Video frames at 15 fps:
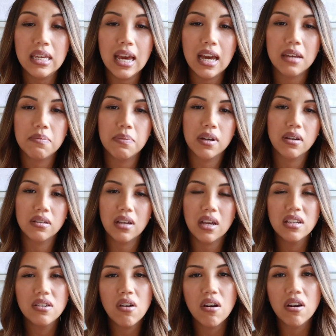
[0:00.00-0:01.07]
yet because
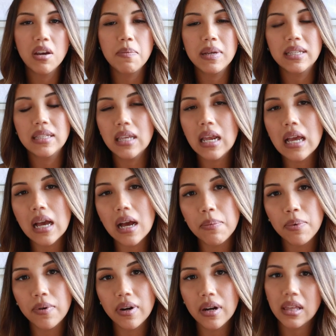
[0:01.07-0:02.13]
he's not going to be sitting
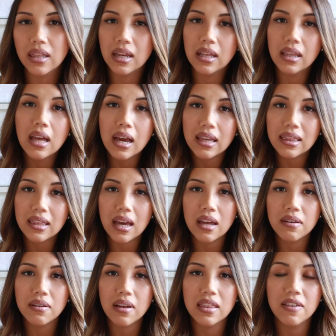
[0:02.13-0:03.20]
up or anything like
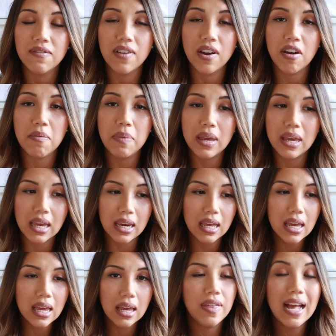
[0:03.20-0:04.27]
that at the very
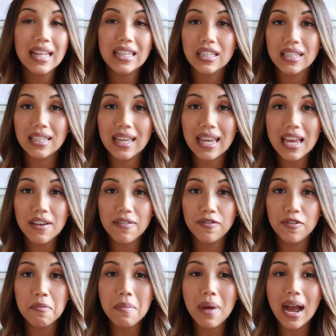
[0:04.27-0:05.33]
beginning. That's it
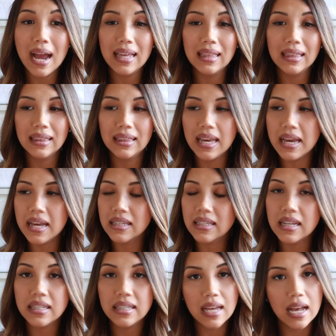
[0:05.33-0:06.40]
for my
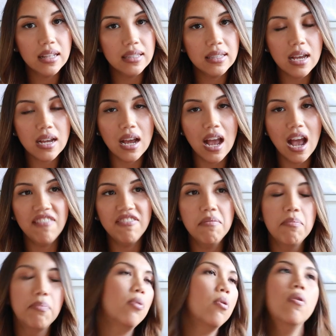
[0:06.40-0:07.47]
list. It sounds like I
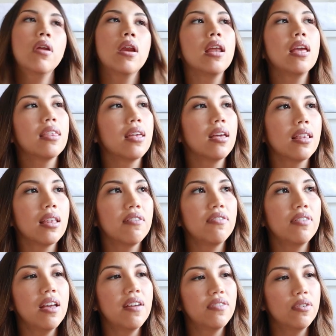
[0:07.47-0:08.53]
haven't bought anything.
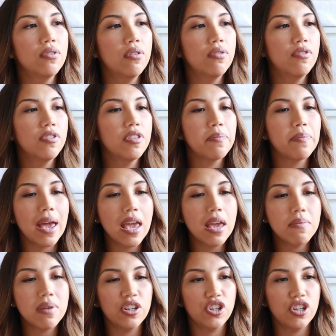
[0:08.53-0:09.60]
I've left it all for the
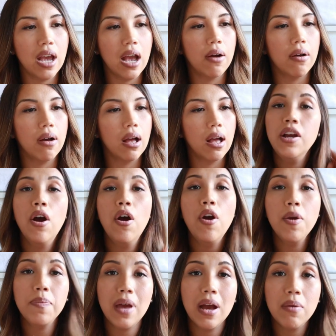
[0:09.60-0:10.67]
baby shower. I
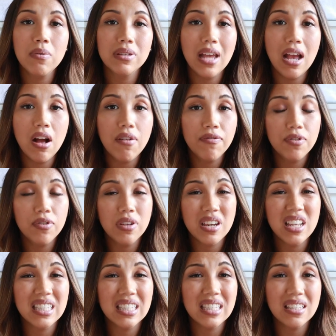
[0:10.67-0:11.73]
hope that was helpful
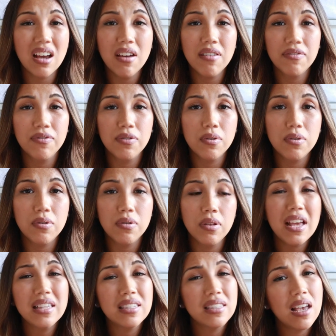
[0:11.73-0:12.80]
and insightful.
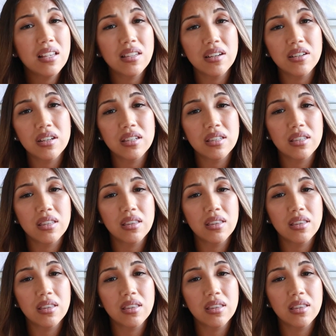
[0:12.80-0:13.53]
These things are just